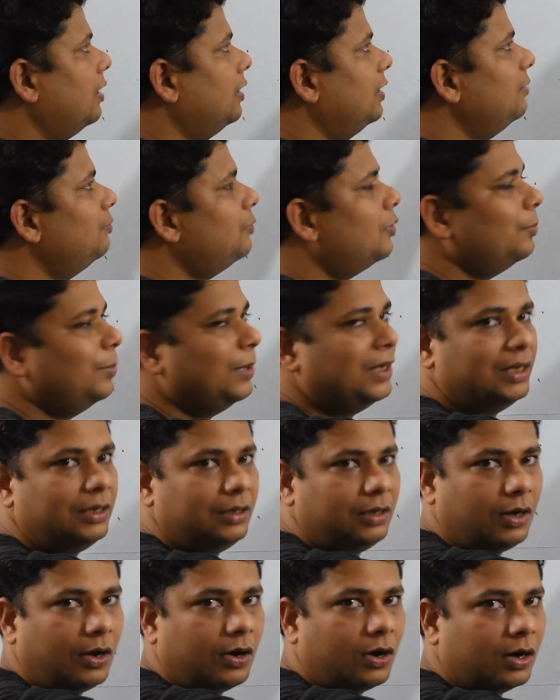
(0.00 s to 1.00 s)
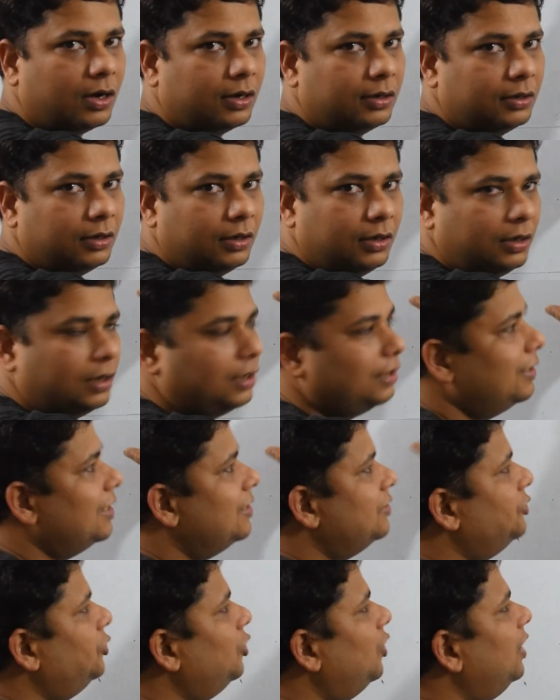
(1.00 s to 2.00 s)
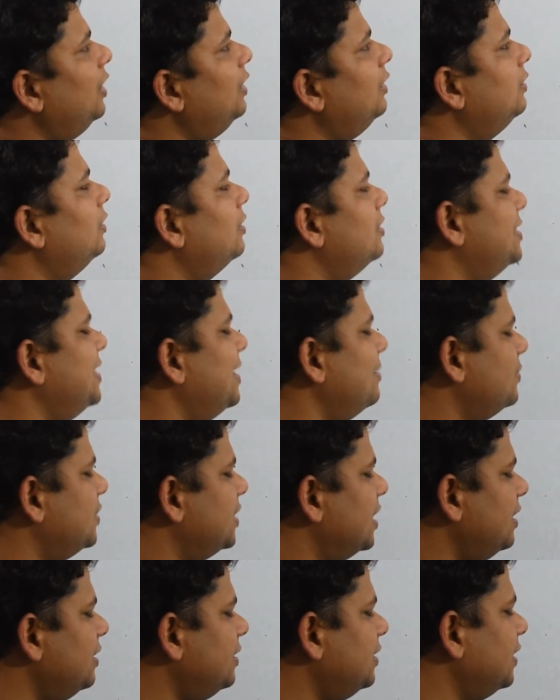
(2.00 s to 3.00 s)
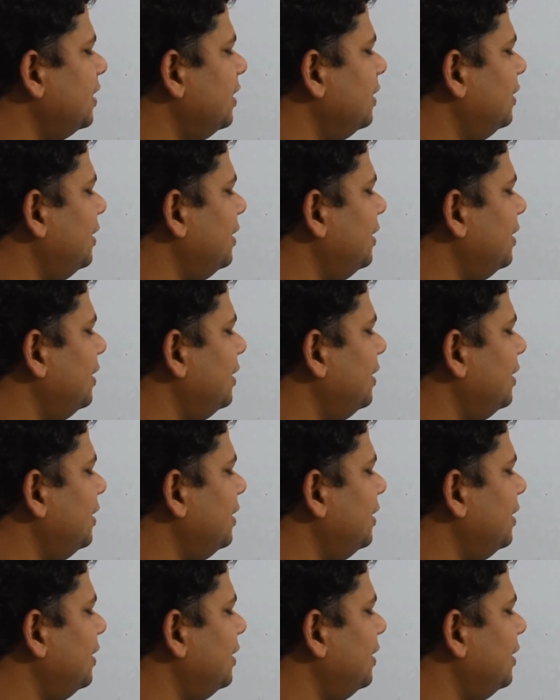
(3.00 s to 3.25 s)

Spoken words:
removing or destroying the stem cells,